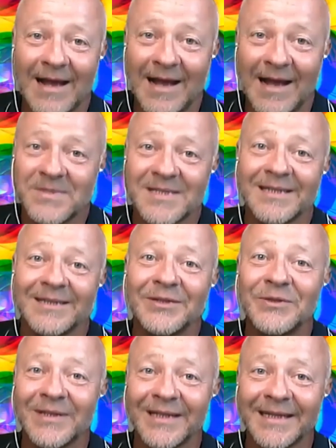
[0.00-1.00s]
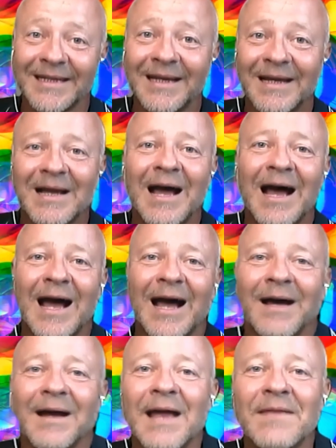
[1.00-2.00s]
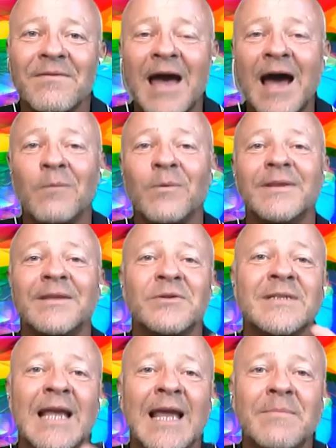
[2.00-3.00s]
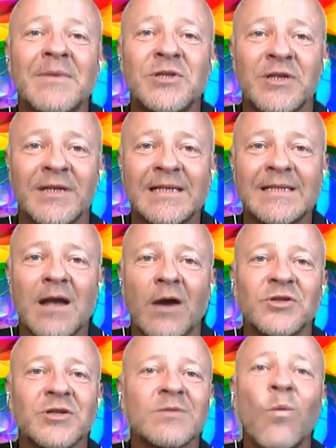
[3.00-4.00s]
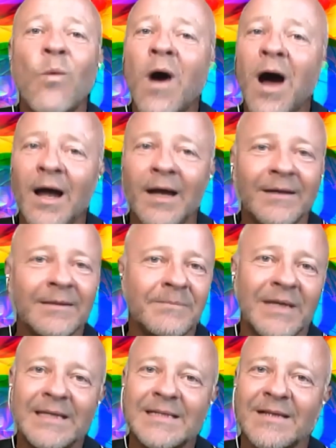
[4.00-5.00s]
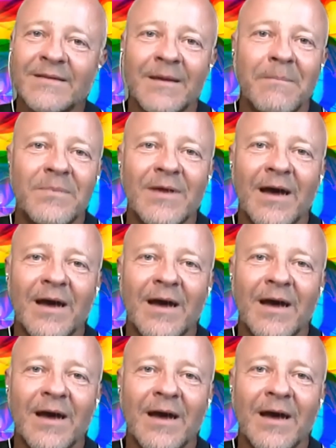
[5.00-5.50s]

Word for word: absolutely. Uh, and that with those images are just one piece of the,